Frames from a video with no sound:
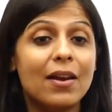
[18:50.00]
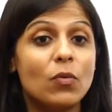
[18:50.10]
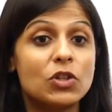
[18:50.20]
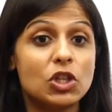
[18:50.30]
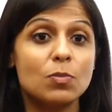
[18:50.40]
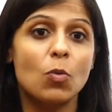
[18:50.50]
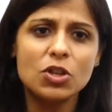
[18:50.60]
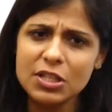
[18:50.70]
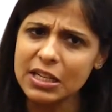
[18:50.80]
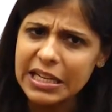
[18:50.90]
which is
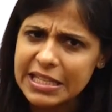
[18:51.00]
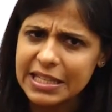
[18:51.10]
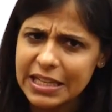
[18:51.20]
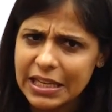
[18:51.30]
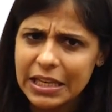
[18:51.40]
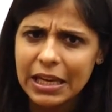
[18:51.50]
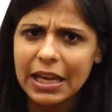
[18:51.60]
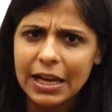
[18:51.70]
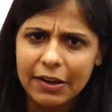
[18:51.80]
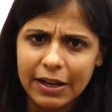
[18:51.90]
mostly seen
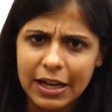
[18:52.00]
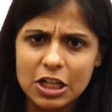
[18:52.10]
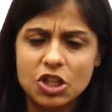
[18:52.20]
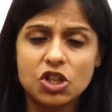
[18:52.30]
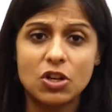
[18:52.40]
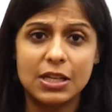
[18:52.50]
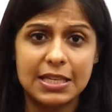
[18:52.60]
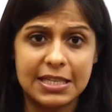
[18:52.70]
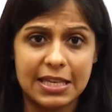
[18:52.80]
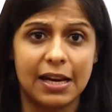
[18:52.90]
in agricultural
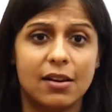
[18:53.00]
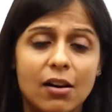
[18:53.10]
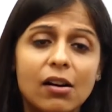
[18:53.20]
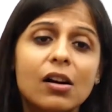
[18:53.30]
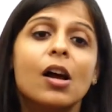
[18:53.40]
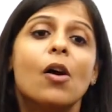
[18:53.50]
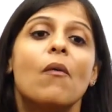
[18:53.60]
sector,